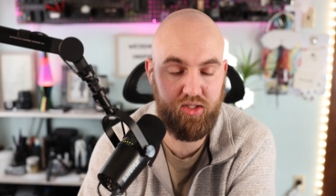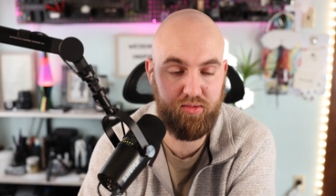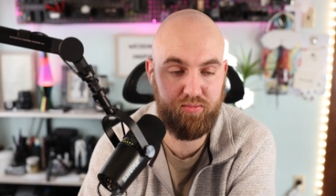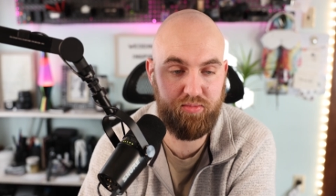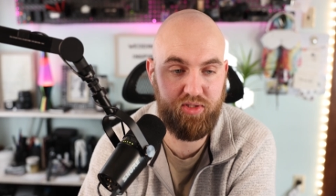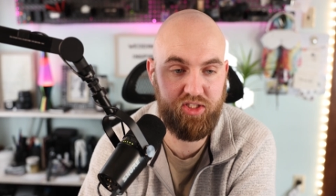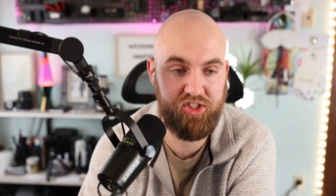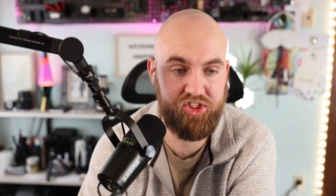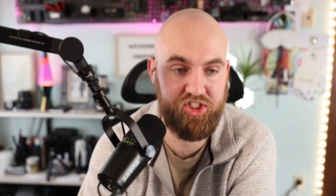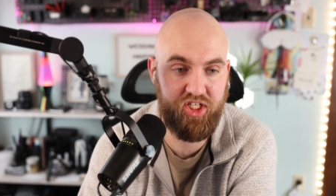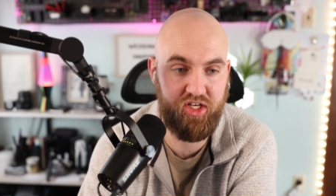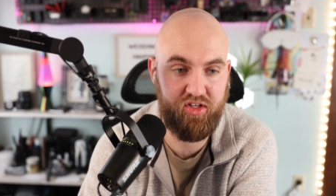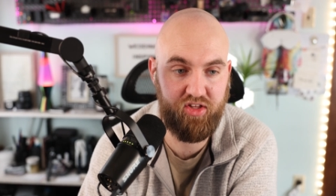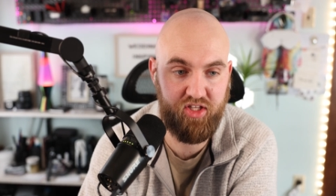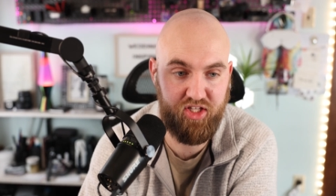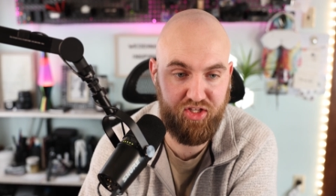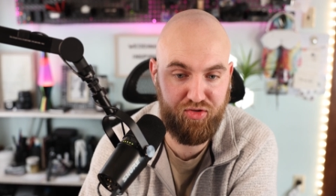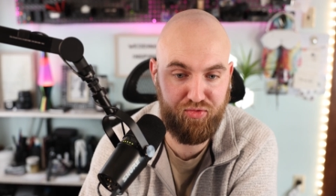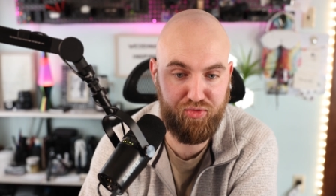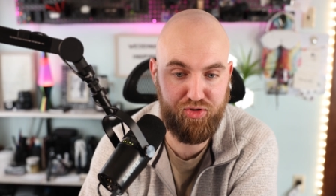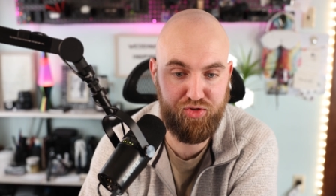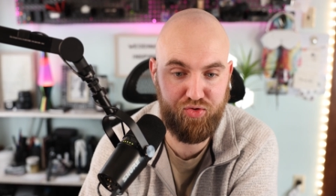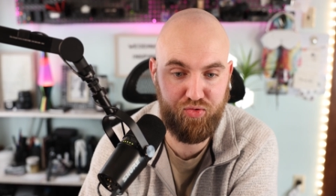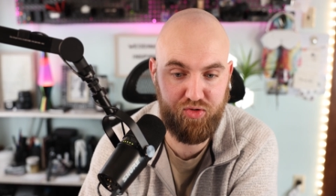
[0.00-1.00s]
a chair that you
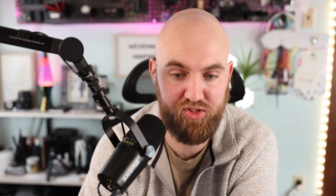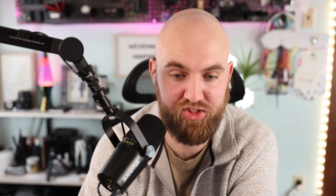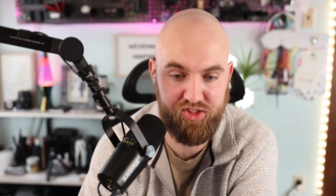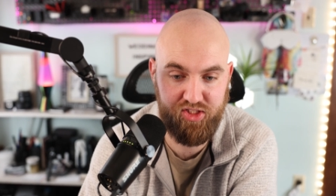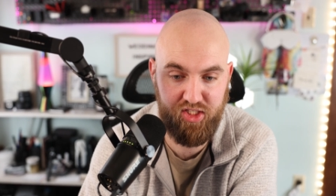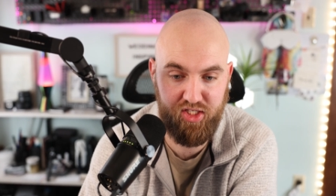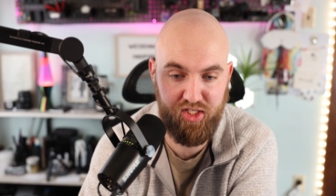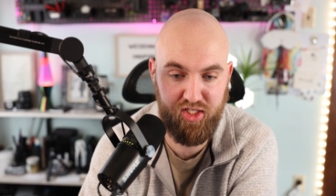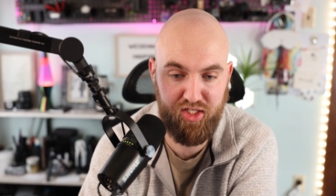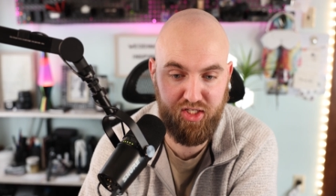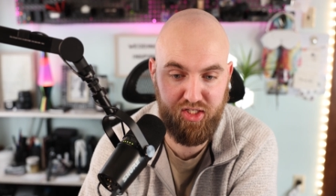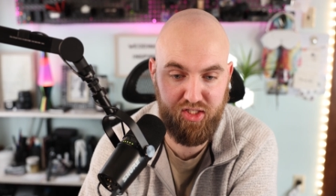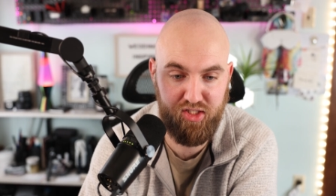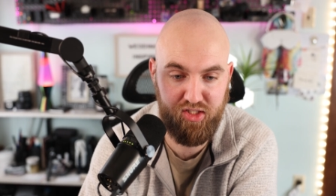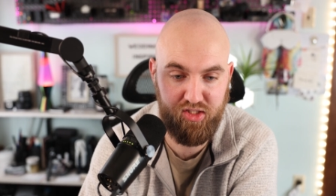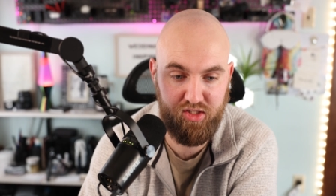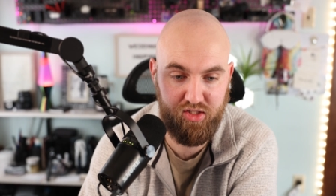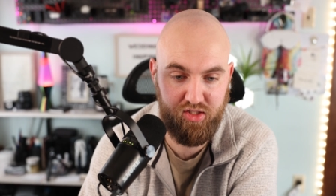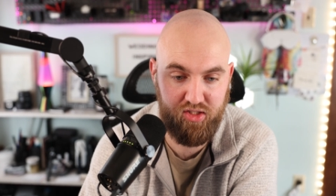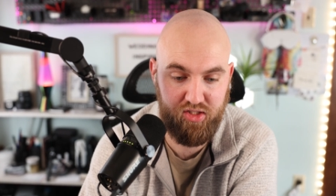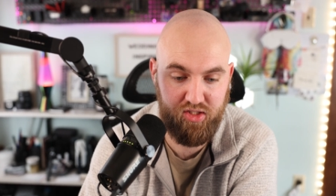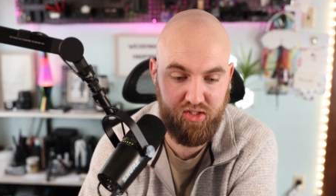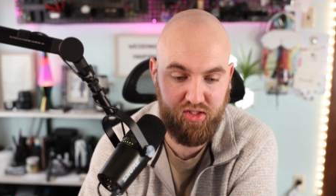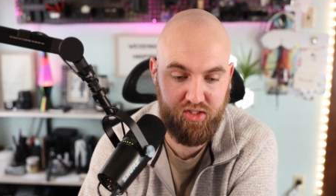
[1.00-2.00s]
enjoy sitting in.
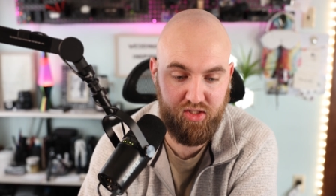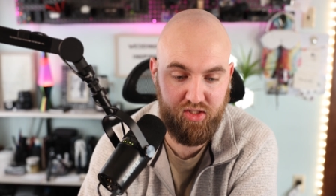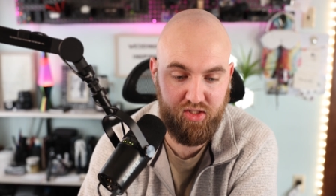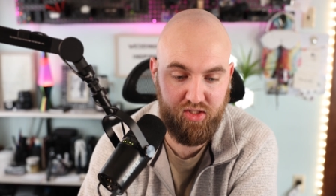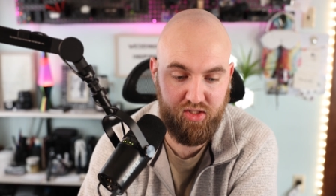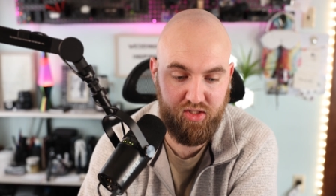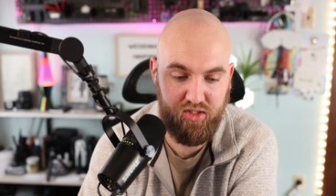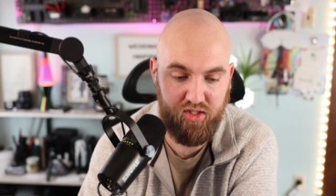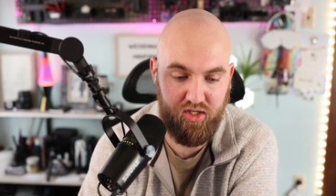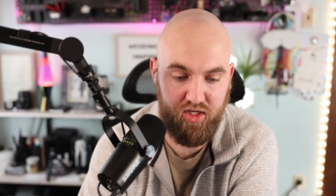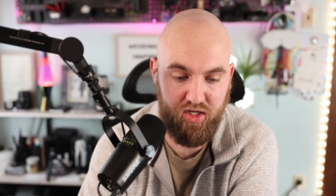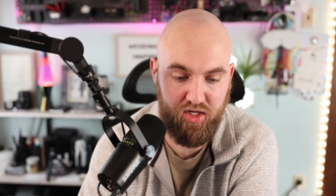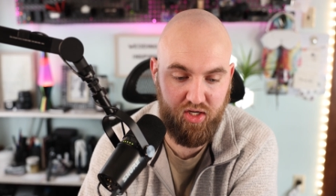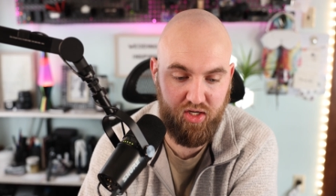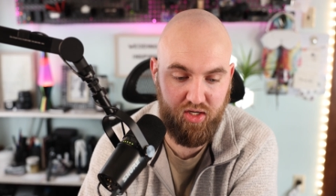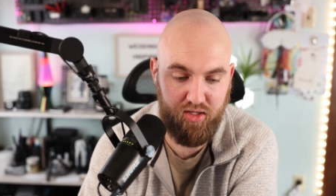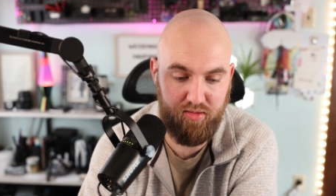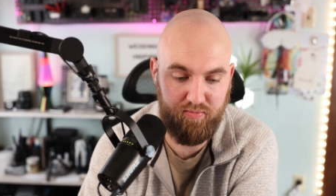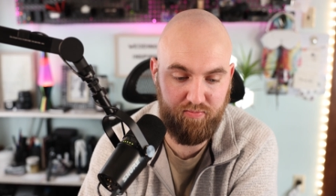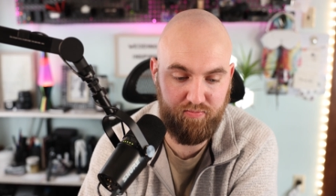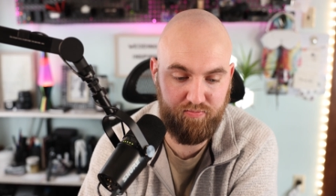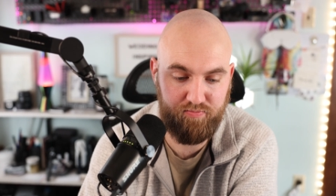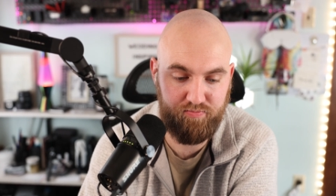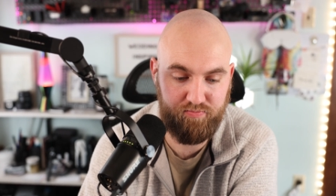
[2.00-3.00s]

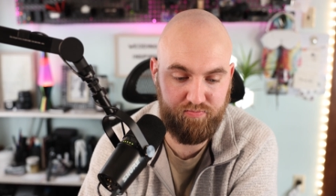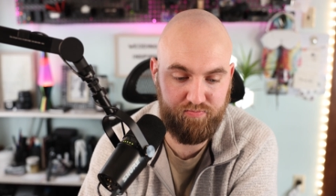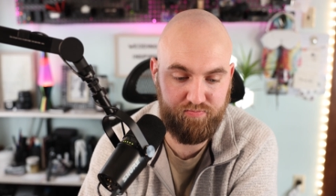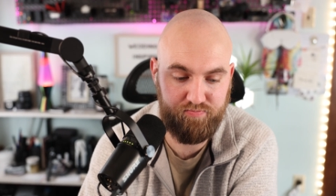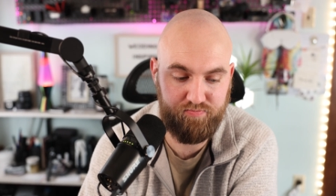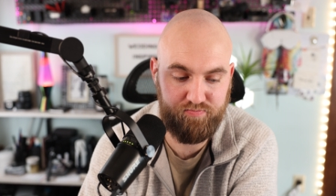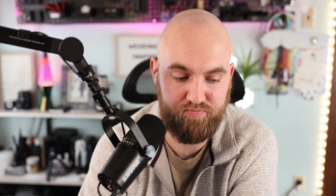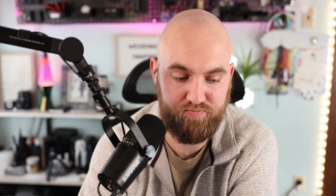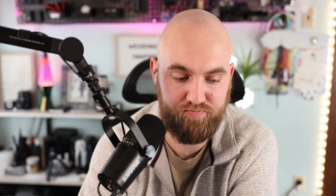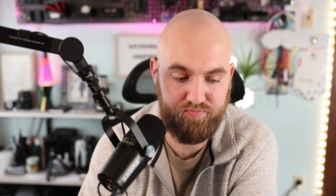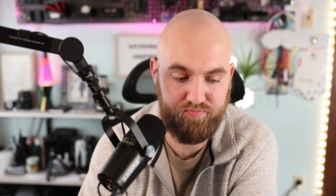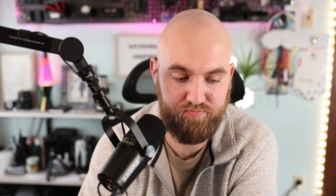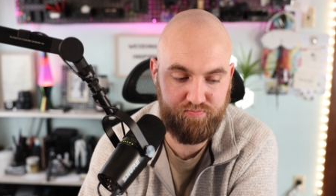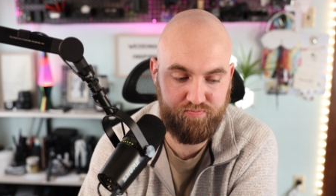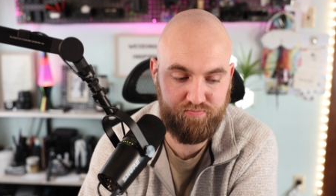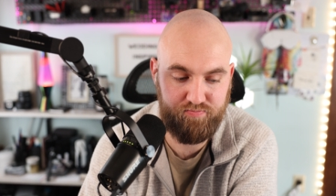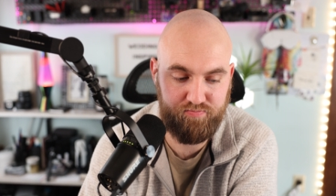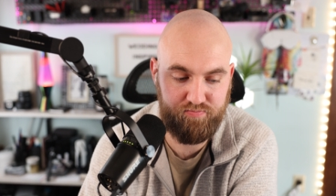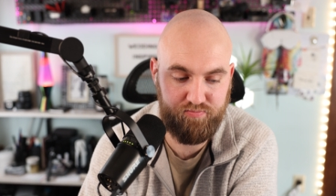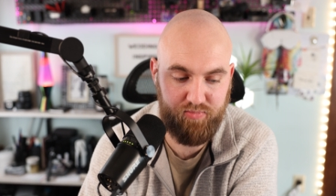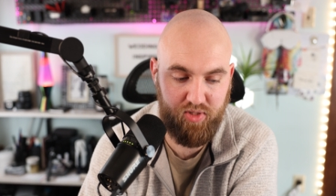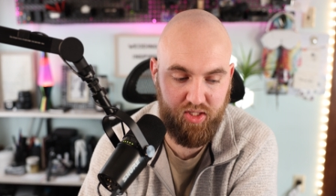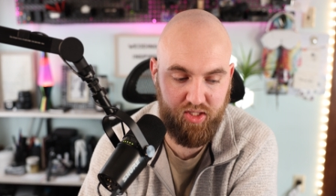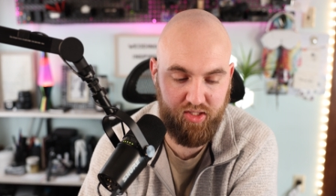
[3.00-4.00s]
Um,
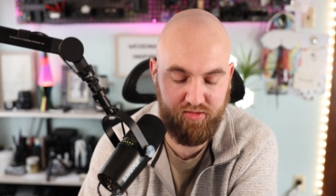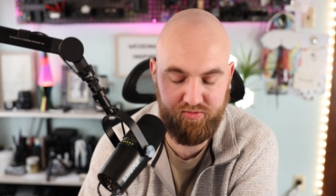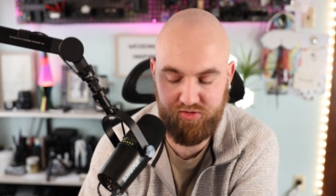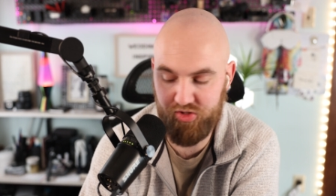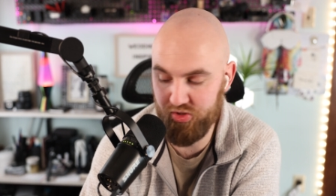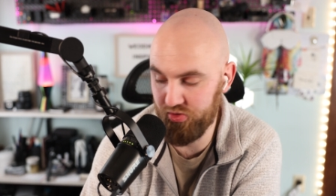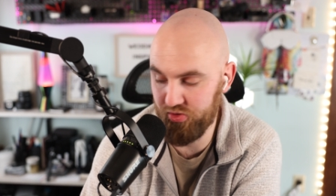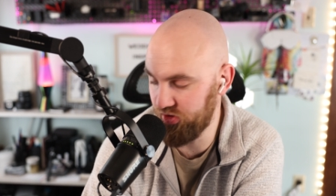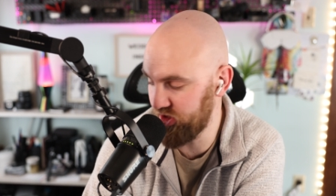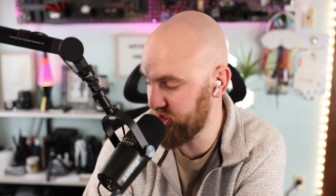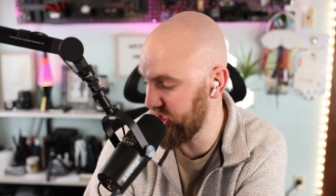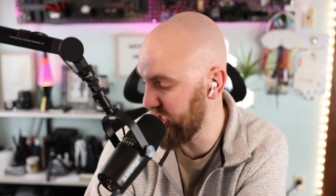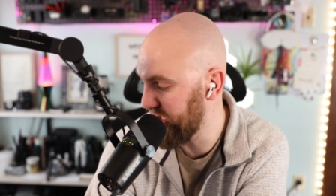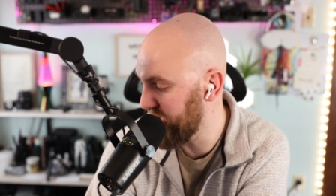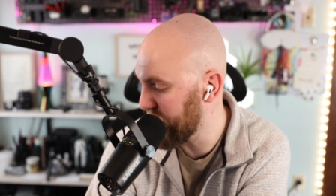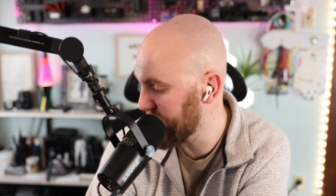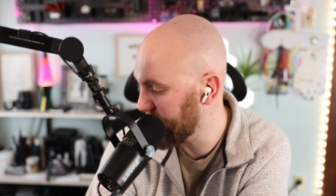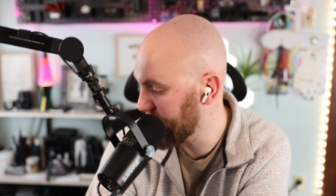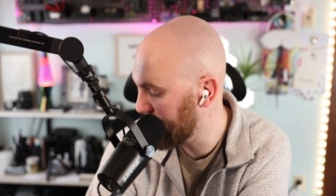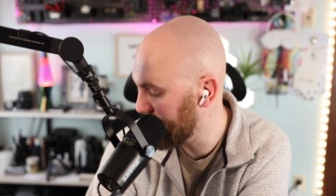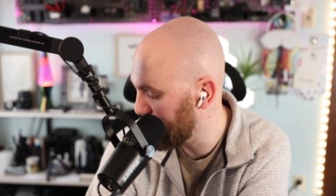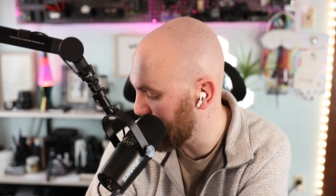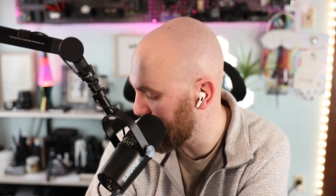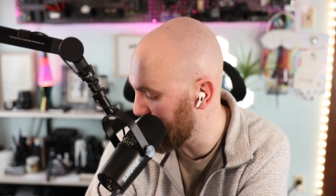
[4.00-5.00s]
I have two chairs.
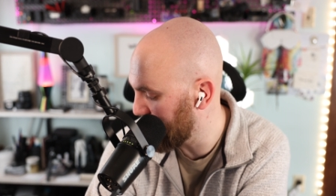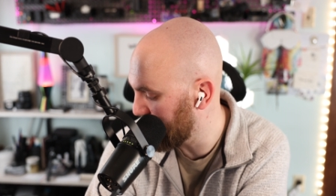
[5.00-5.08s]
I've, I have